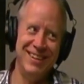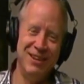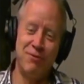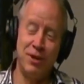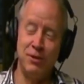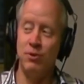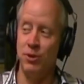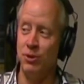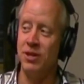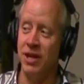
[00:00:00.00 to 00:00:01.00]
Fresh
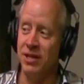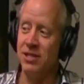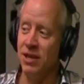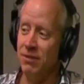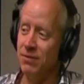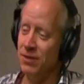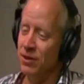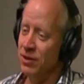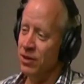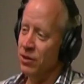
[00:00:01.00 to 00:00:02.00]
fruit kind of stuff,
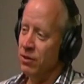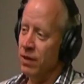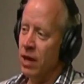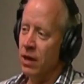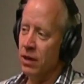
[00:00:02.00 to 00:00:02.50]
here in the valley.